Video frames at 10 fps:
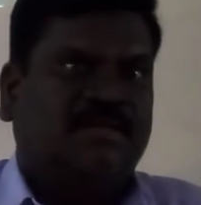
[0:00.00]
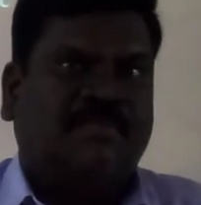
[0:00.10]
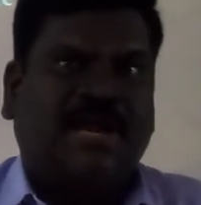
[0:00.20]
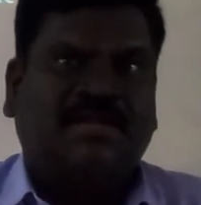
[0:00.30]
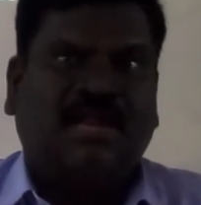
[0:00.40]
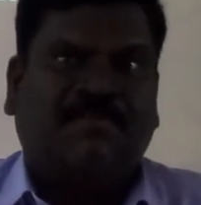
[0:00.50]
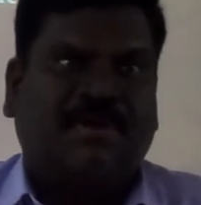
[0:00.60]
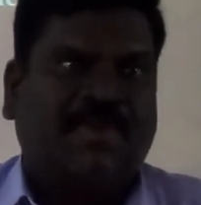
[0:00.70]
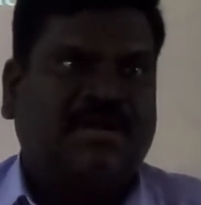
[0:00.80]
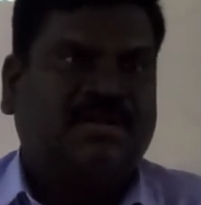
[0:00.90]
Mantle,
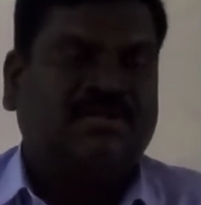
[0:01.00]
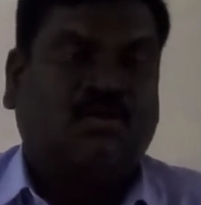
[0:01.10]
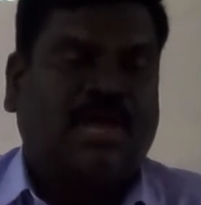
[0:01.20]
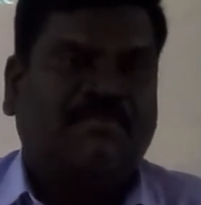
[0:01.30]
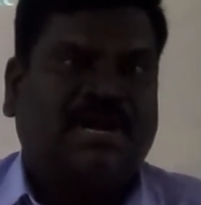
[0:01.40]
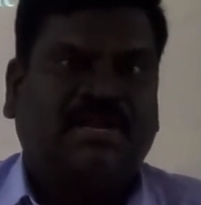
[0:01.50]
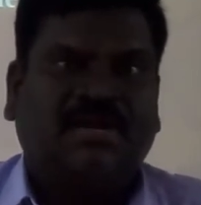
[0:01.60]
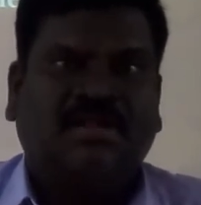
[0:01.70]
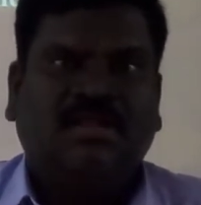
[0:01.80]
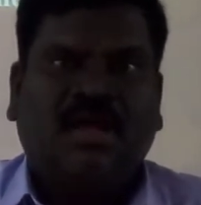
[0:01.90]
upper mantle, lower
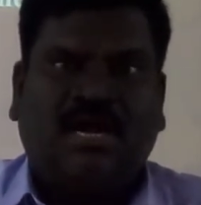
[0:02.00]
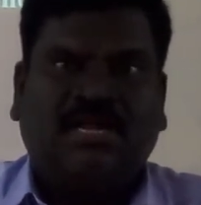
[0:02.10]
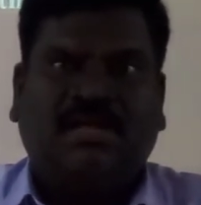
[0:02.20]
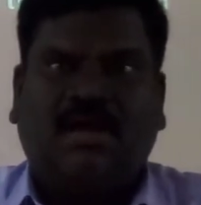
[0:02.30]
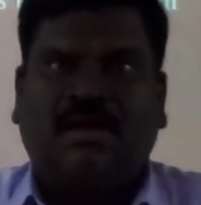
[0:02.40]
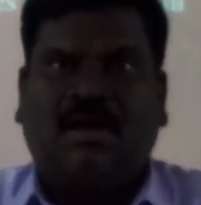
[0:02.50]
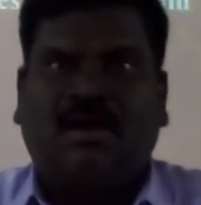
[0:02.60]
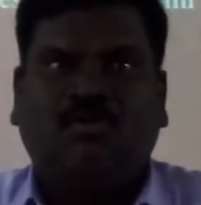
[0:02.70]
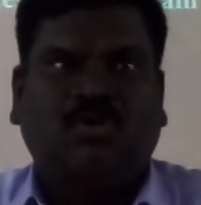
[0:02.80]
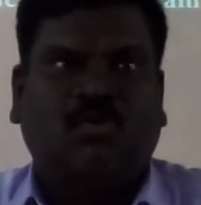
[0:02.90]
mantle, and
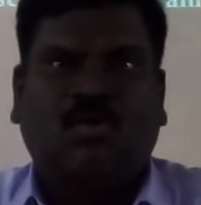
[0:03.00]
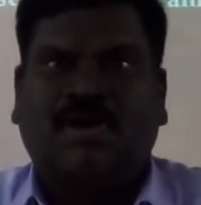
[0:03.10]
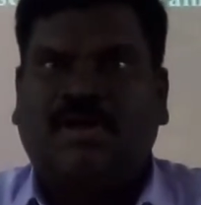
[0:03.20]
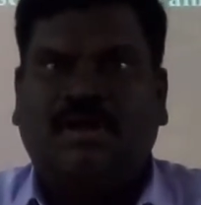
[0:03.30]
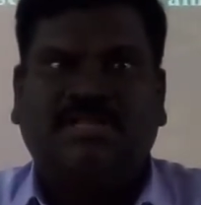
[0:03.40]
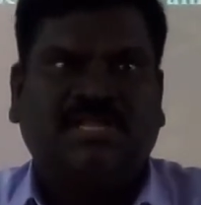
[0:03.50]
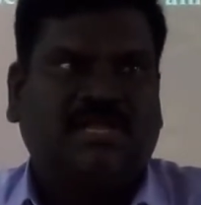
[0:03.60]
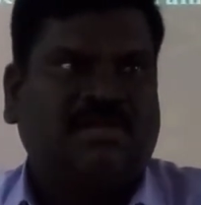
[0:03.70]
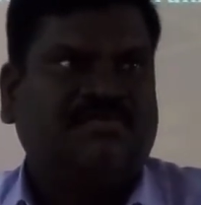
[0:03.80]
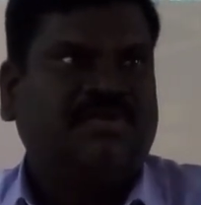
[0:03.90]
outer core and all
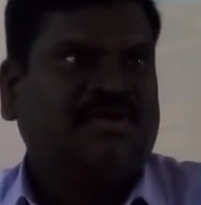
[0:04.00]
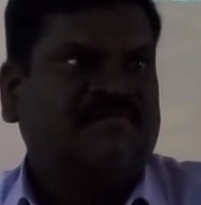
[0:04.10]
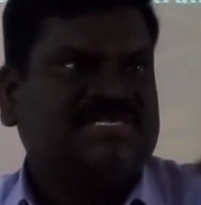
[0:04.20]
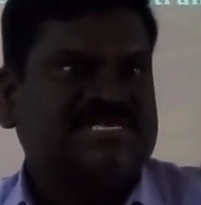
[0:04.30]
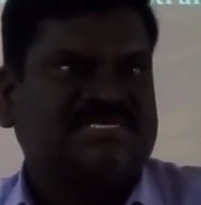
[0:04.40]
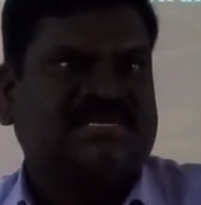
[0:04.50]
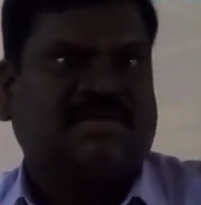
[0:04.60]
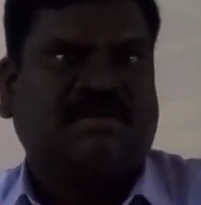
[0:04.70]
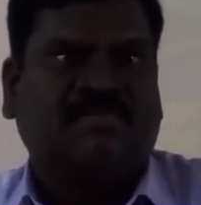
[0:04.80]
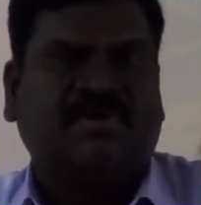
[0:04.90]
the viscous
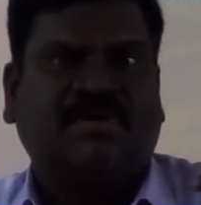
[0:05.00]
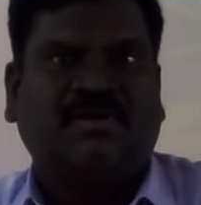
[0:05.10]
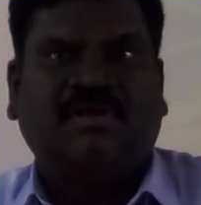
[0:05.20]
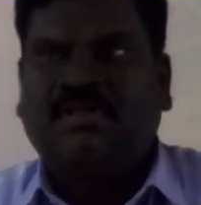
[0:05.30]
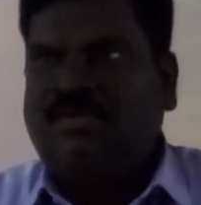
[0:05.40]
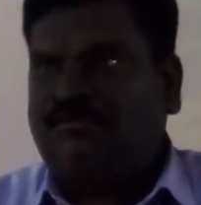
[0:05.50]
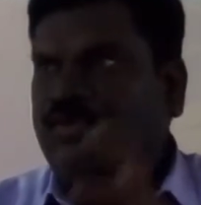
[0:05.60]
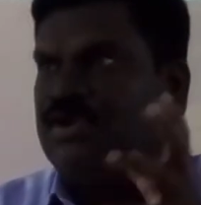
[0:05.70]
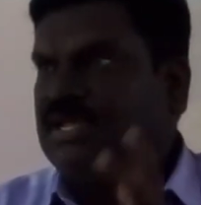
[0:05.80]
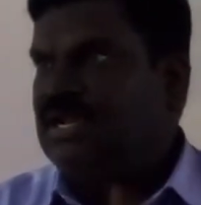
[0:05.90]

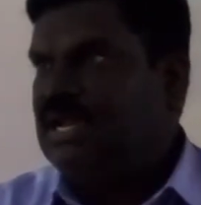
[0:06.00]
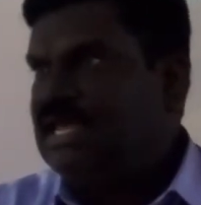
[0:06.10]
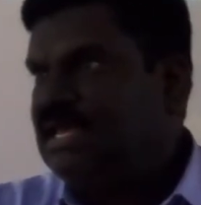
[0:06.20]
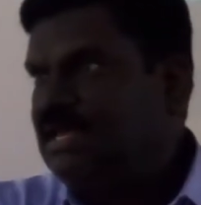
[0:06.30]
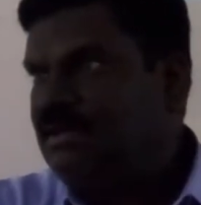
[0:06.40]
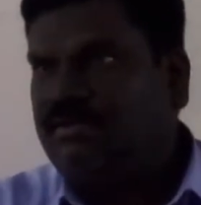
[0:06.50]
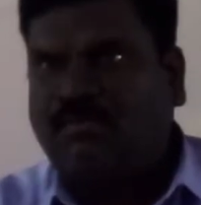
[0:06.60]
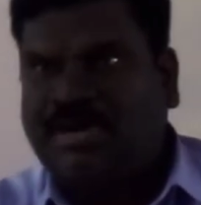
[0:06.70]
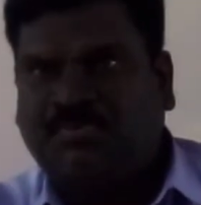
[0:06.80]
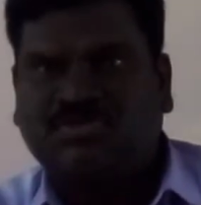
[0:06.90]
fluid, like a
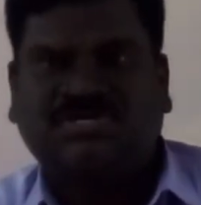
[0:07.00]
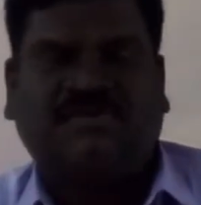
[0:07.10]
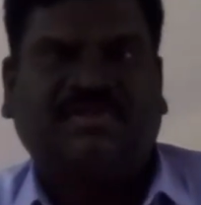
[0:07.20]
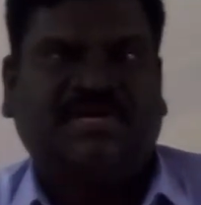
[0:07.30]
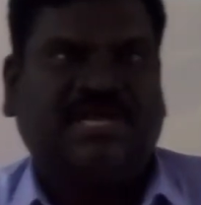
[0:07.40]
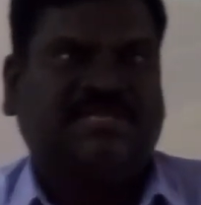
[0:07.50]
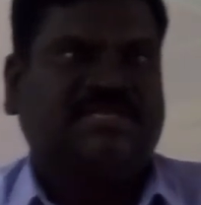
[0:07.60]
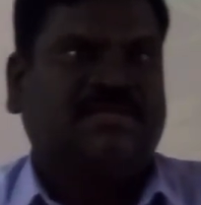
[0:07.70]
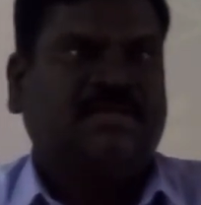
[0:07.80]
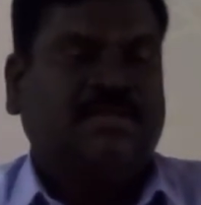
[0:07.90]
white portion of that earth,
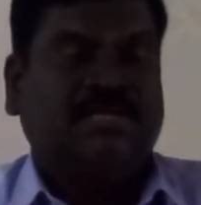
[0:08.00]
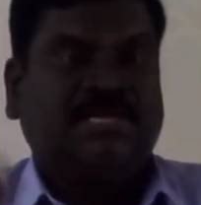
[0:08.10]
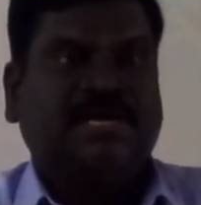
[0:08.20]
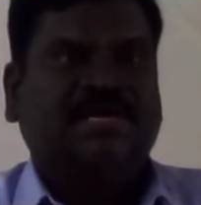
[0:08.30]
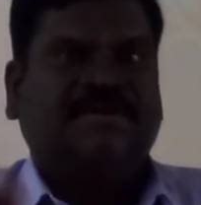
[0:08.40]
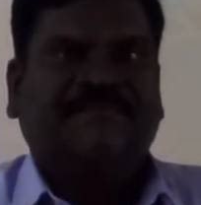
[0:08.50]
the egg.